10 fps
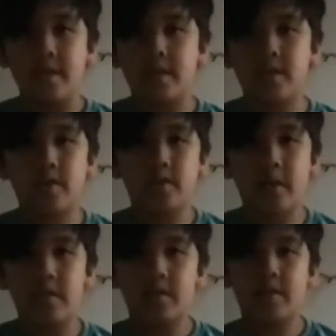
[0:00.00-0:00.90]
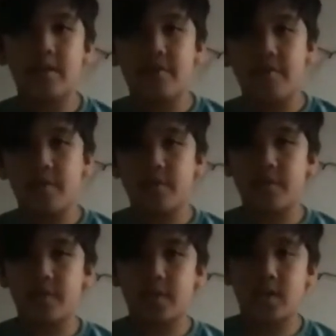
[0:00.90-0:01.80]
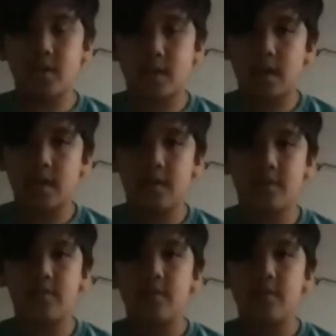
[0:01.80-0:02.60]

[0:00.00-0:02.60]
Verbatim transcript: You know how you get the free toys, kind of.